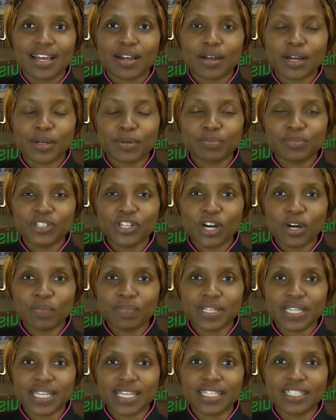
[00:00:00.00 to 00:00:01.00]
I'm um,
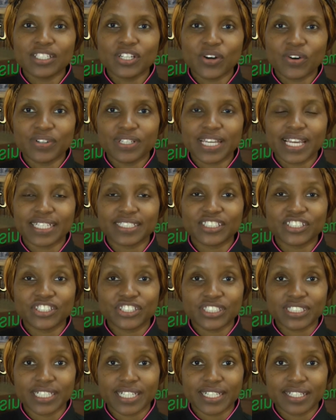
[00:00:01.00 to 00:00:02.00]
normally known as
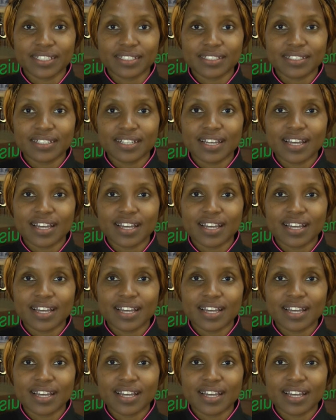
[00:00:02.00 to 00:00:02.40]
Chin.